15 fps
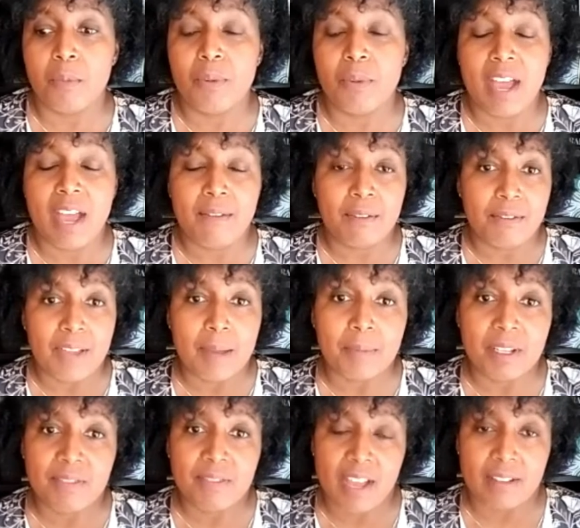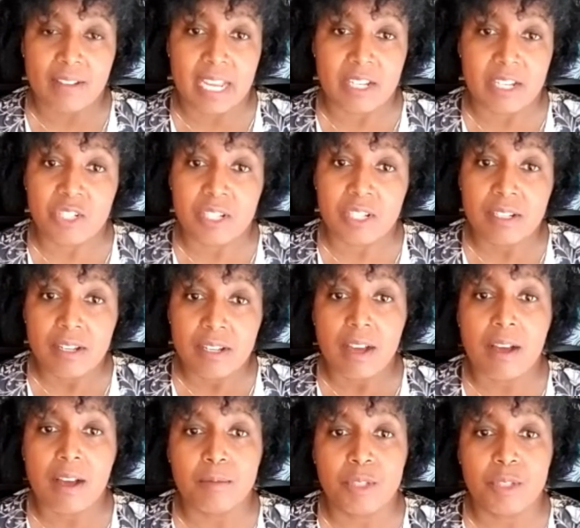We have a family foundation.
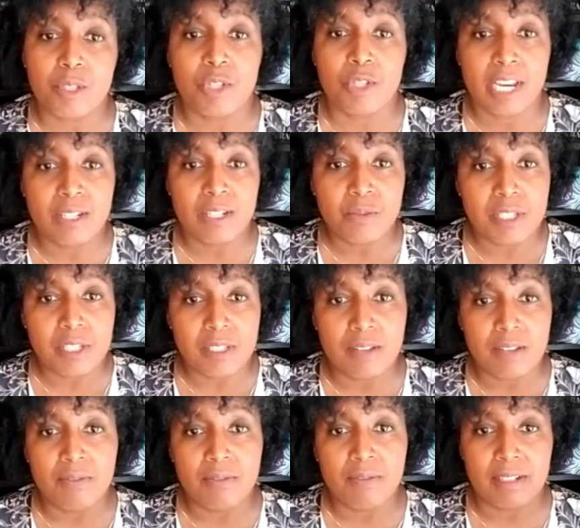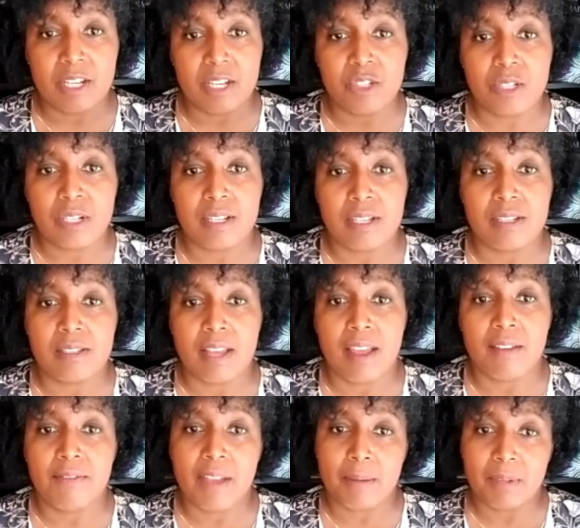So Change We Seek Foundation is
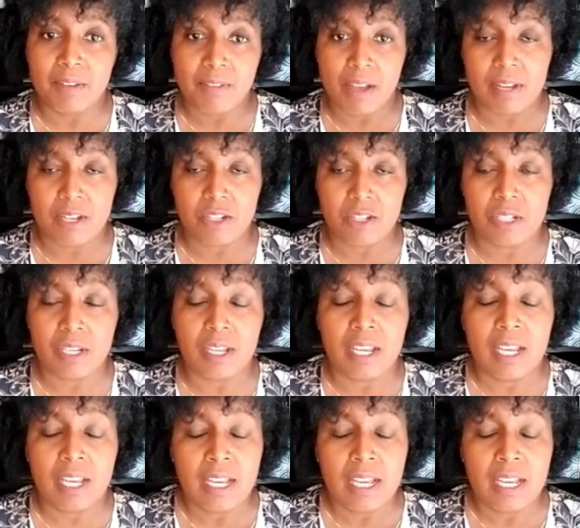a family foundation